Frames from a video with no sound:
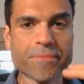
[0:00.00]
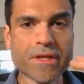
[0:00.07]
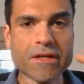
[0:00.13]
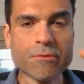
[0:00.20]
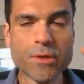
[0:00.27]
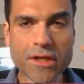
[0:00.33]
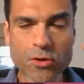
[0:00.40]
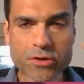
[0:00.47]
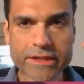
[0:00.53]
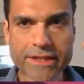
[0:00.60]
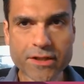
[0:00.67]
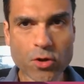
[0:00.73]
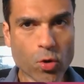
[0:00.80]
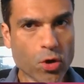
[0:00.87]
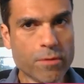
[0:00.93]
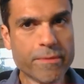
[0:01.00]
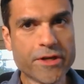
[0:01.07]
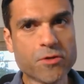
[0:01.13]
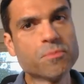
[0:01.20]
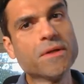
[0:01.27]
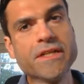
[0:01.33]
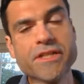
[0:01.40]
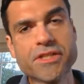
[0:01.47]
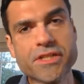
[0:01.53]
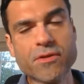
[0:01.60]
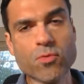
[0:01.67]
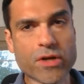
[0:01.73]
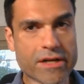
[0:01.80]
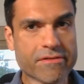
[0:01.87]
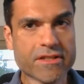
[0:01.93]
We looked at goal manipulation.
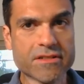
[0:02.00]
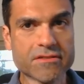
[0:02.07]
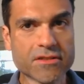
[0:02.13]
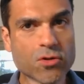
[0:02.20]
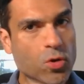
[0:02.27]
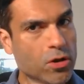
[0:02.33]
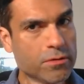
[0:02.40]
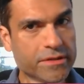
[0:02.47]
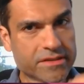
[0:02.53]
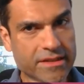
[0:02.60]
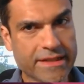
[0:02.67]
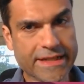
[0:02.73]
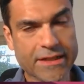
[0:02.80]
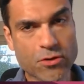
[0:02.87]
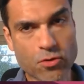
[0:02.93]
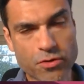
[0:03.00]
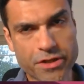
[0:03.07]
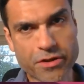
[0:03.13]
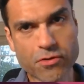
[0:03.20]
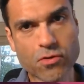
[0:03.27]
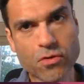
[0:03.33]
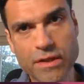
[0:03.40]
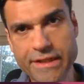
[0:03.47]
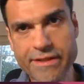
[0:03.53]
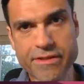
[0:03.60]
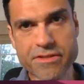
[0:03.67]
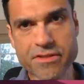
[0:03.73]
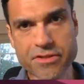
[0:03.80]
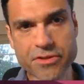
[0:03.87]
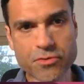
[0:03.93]
Whatever is the goal, we said ignore your goal,
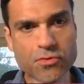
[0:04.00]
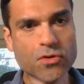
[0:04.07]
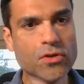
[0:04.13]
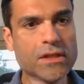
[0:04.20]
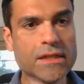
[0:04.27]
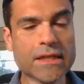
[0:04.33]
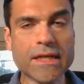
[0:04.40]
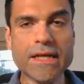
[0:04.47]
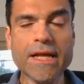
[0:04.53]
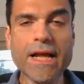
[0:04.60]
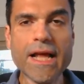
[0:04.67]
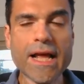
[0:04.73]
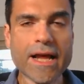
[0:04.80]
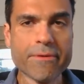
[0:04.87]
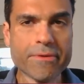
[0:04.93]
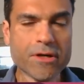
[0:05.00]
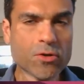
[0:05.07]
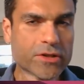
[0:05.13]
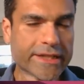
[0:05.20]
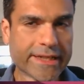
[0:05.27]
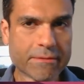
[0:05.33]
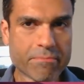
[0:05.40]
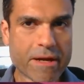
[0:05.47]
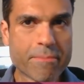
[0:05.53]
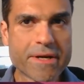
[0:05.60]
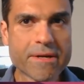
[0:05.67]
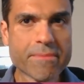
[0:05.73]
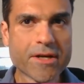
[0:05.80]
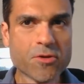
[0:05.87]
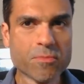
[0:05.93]
here's a new goal. And we looked at memory
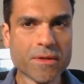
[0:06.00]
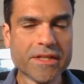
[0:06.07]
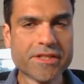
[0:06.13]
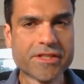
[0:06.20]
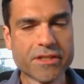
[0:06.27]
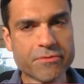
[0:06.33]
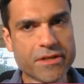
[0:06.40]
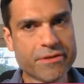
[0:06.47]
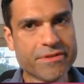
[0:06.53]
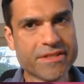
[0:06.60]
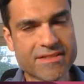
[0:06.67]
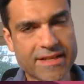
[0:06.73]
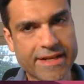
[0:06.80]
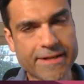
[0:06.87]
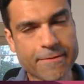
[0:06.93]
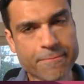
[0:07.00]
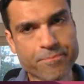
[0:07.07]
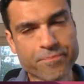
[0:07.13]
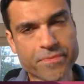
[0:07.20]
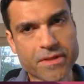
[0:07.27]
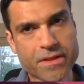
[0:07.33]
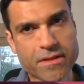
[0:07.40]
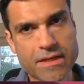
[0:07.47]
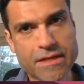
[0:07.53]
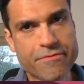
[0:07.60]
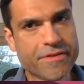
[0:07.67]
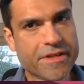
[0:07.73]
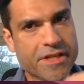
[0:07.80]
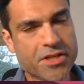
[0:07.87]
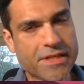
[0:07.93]
manipulation, where we said if
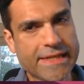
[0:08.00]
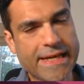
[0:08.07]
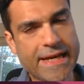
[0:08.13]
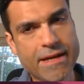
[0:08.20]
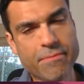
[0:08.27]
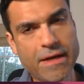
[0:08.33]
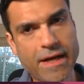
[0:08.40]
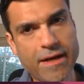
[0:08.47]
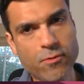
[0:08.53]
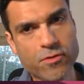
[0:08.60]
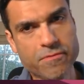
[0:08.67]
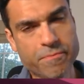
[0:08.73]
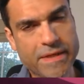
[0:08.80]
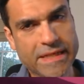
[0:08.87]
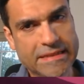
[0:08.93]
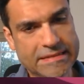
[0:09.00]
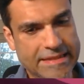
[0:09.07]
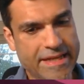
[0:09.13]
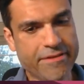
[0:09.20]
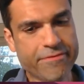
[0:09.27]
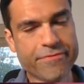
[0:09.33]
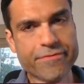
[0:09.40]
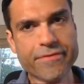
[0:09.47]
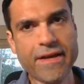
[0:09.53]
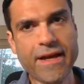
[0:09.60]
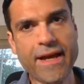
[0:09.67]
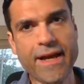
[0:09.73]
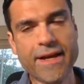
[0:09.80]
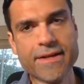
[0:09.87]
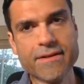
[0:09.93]
initially I was being safe
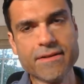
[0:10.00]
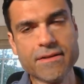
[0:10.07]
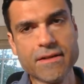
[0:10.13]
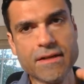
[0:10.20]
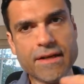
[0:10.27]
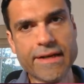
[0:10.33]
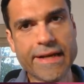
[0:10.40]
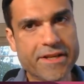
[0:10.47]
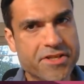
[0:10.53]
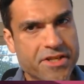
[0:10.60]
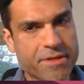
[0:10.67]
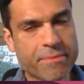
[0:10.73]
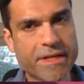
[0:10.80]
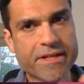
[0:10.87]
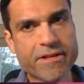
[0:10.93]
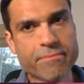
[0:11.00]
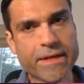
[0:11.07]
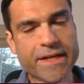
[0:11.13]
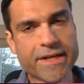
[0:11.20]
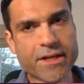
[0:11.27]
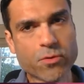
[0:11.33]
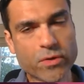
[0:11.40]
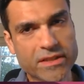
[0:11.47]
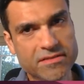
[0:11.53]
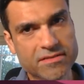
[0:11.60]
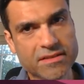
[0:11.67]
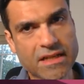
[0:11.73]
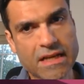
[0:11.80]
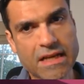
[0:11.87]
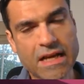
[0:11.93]
and legitimate in my
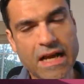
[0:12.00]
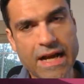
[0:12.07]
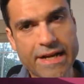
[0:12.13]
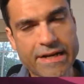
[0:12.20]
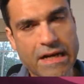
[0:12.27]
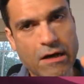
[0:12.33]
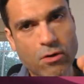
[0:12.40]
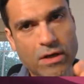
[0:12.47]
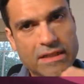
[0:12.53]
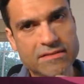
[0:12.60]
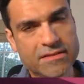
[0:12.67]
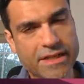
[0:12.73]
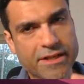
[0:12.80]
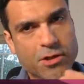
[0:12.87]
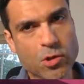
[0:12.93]
requests, I now ask it to